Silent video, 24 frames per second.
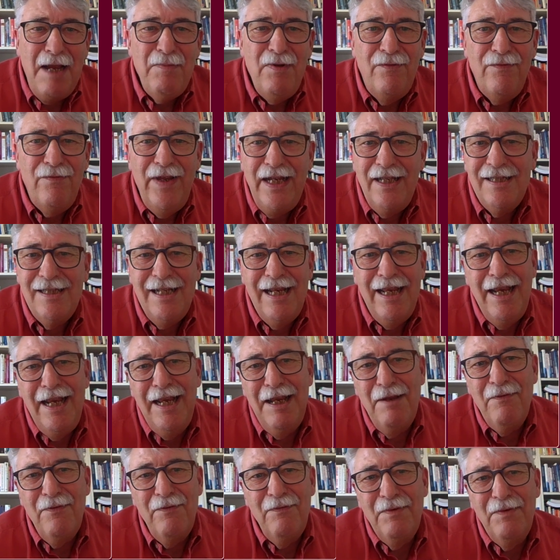
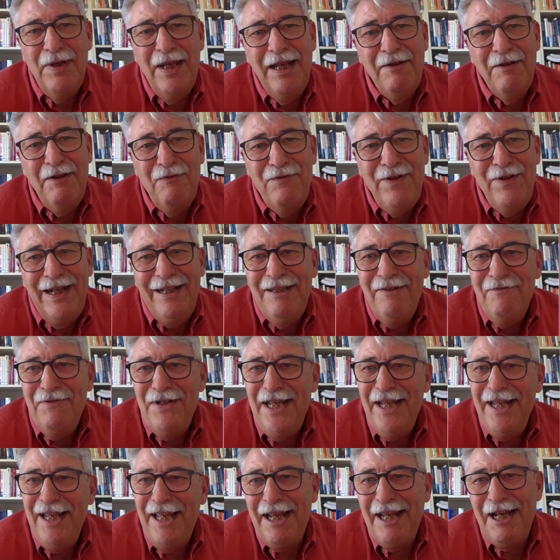
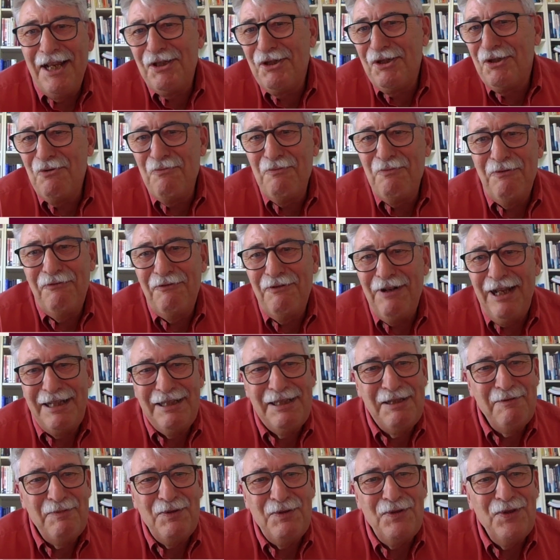effectively and are super
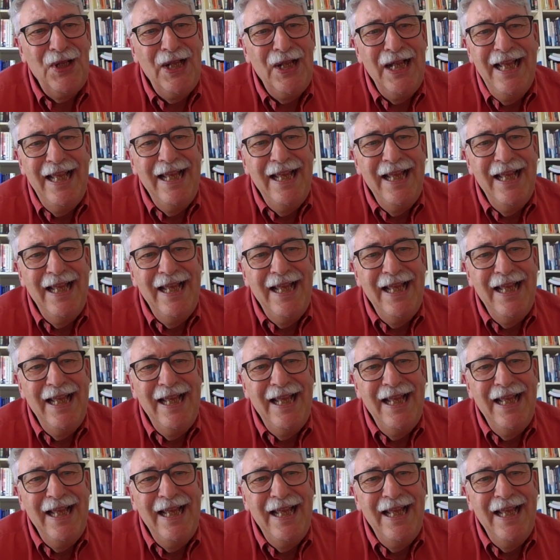flexible.